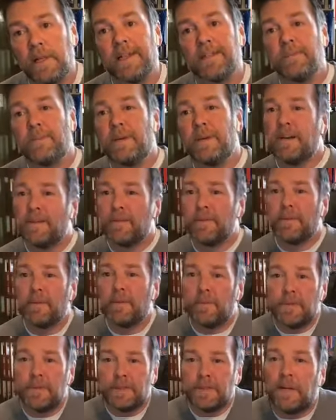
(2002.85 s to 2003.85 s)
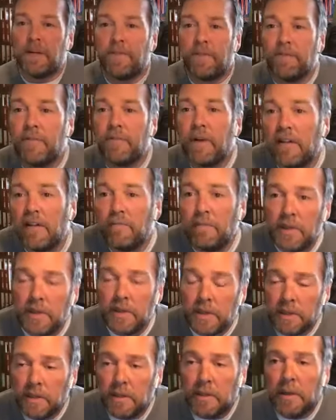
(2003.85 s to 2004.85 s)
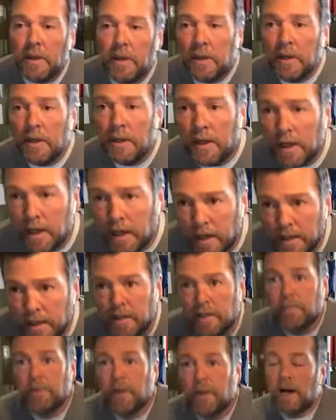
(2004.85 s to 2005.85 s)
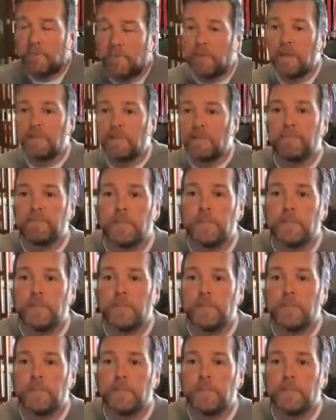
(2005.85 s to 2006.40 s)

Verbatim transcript: That's about 3.75 million uh, in profit.